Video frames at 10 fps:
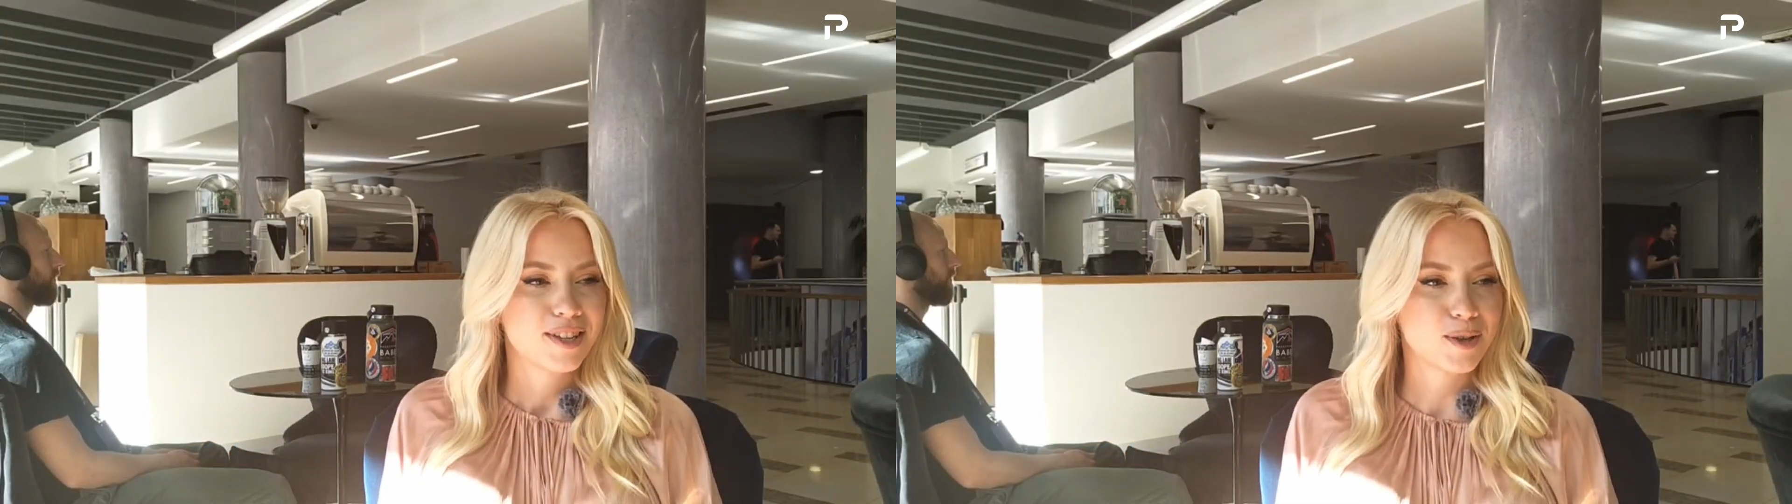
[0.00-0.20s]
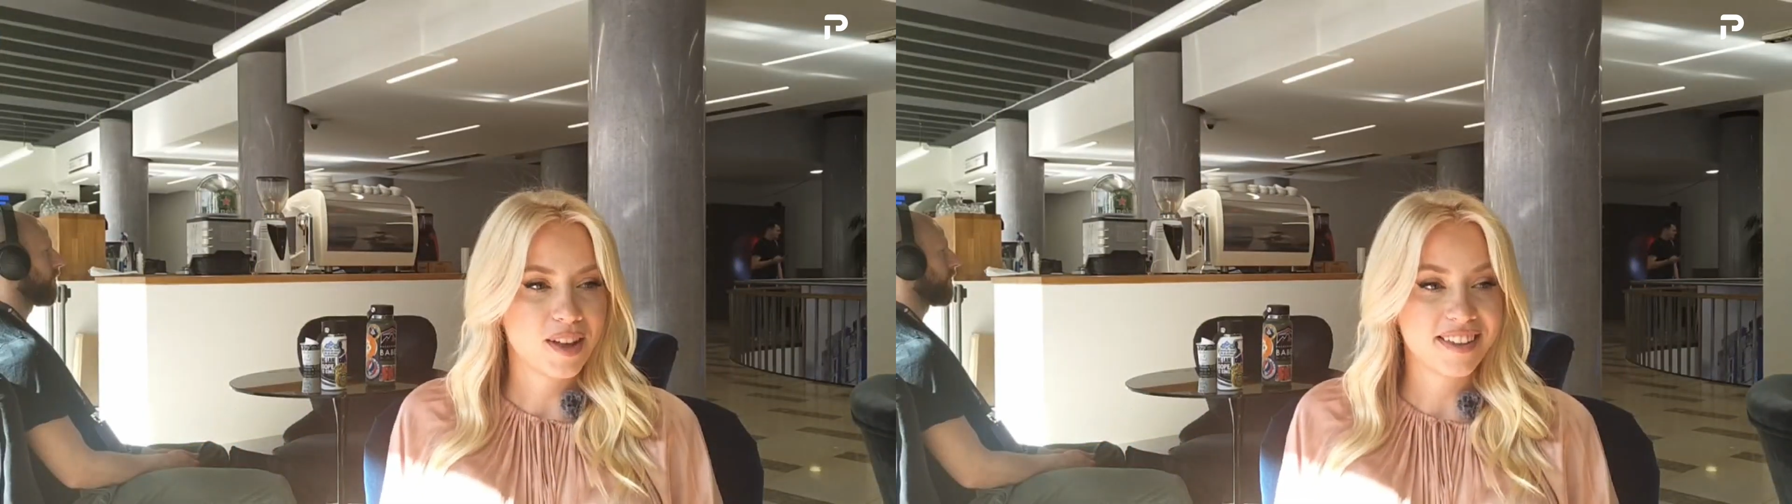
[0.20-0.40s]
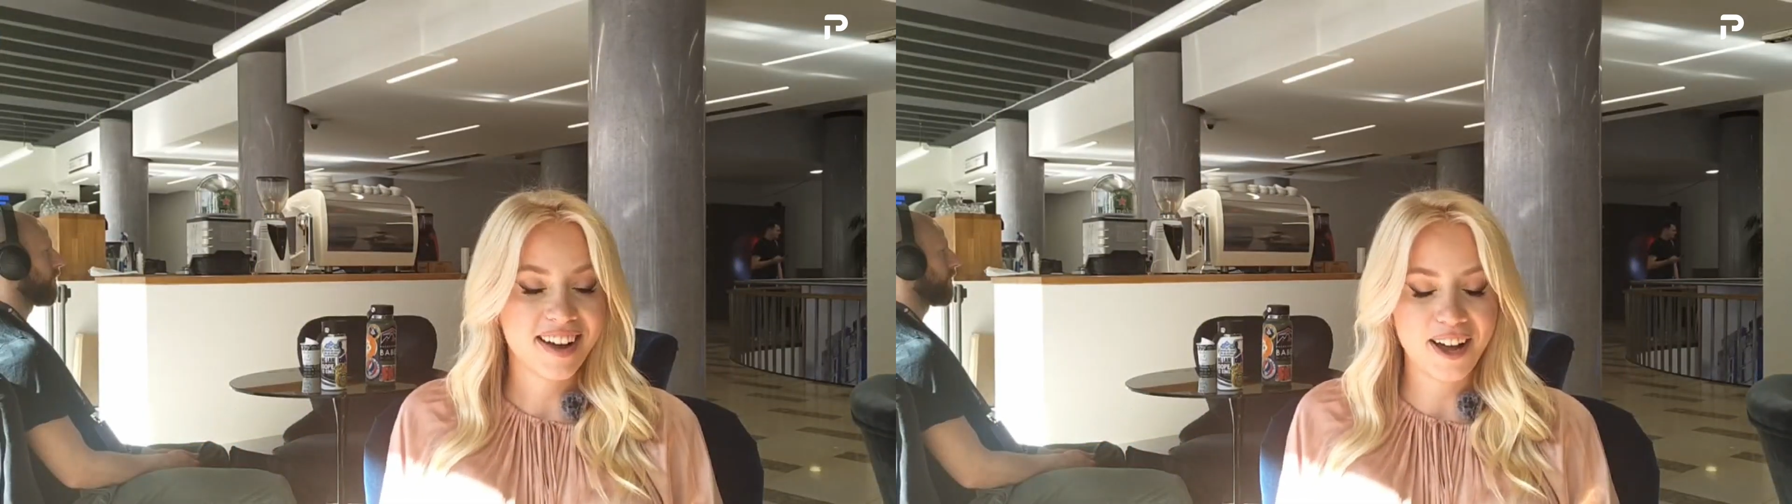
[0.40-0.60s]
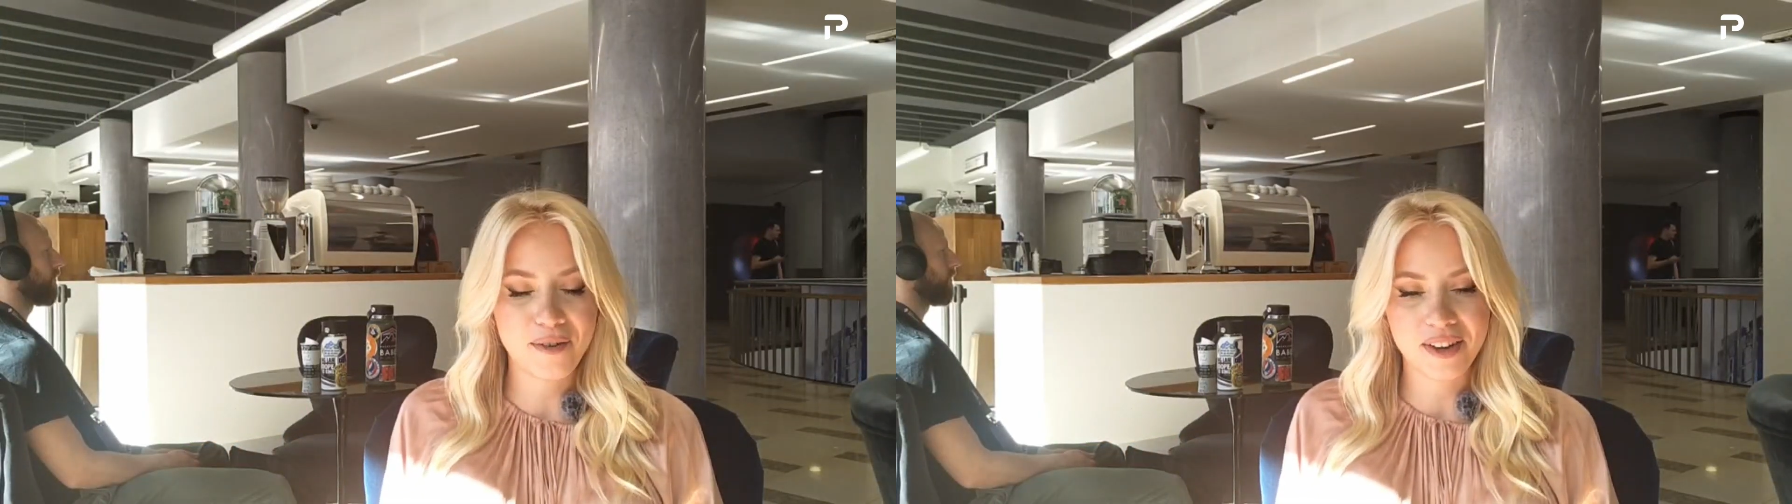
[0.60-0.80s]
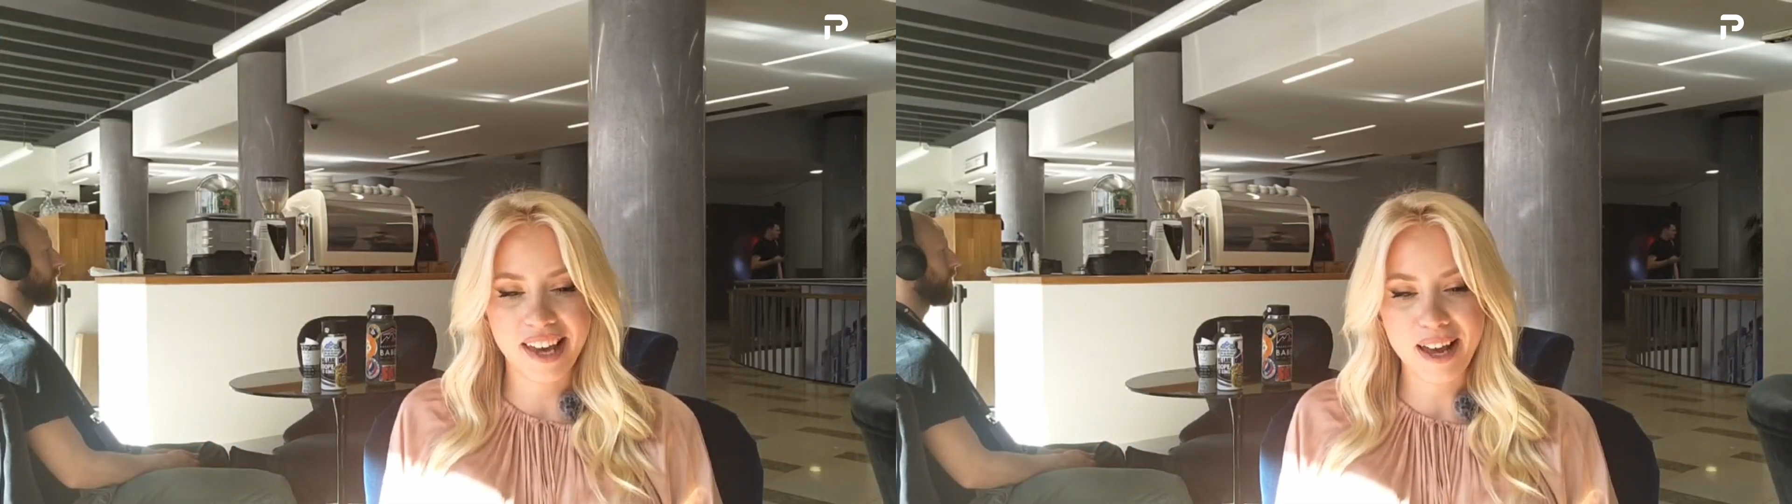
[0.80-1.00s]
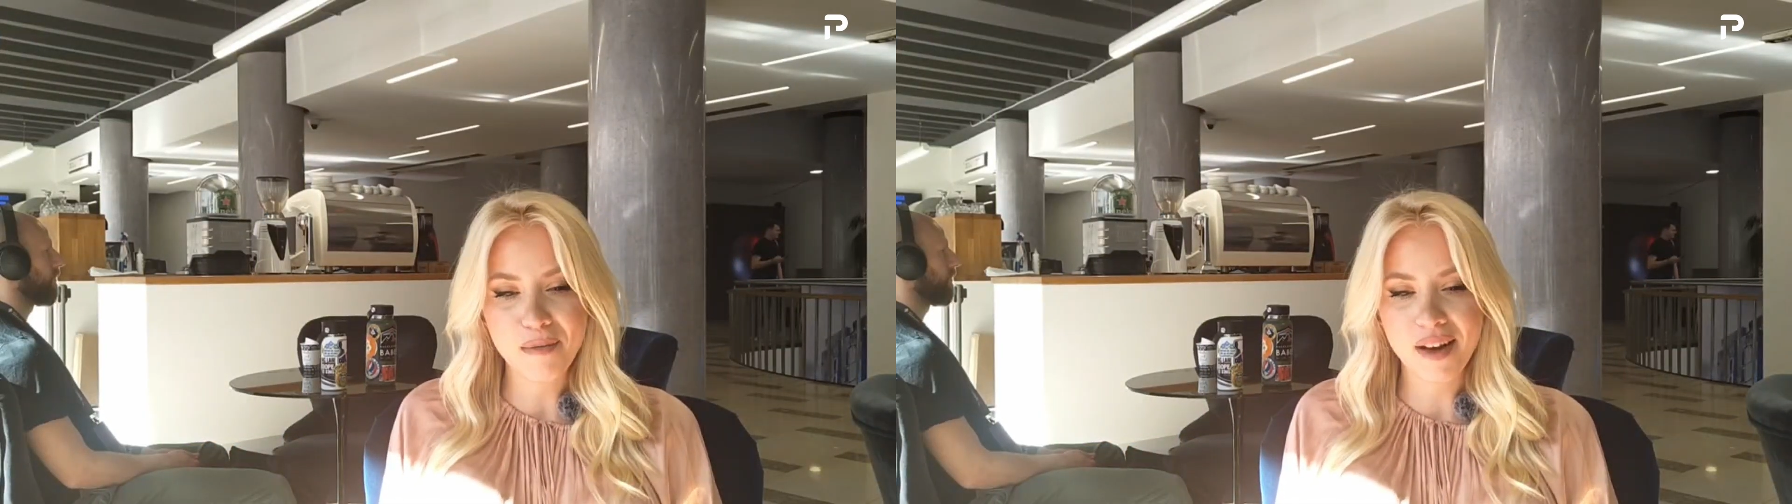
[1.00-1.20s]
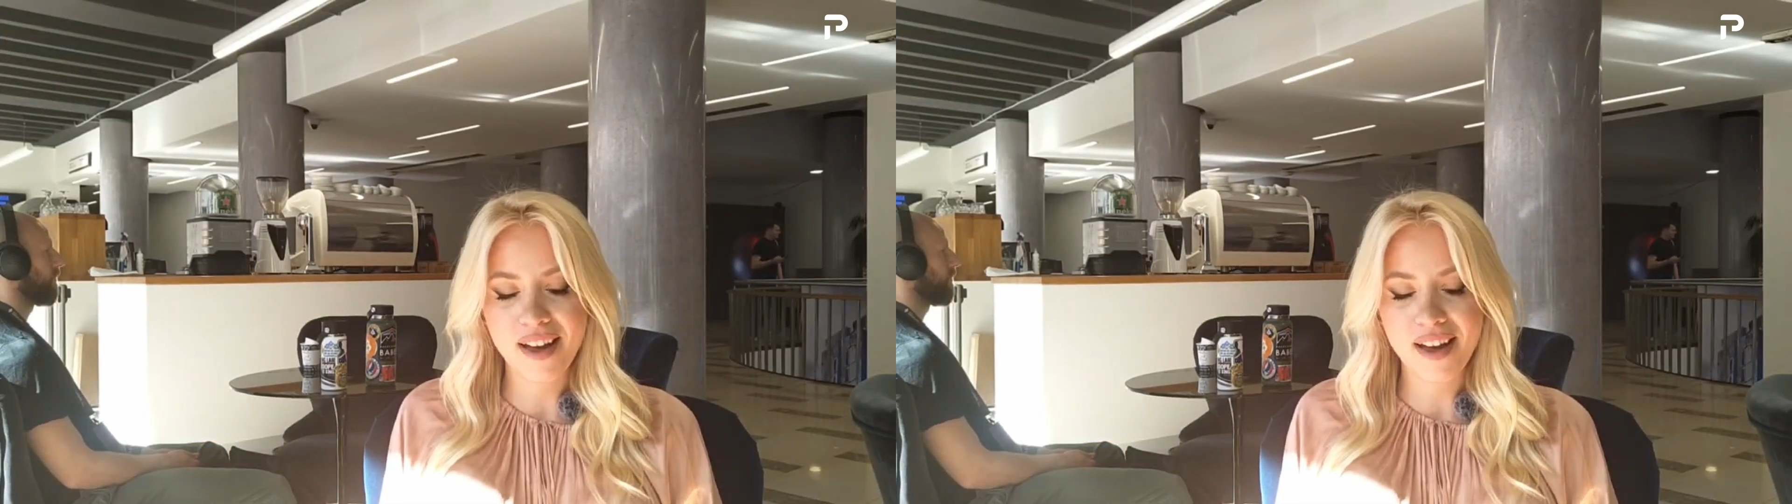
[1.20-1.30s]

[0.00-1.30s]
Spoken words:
So that kind of a game.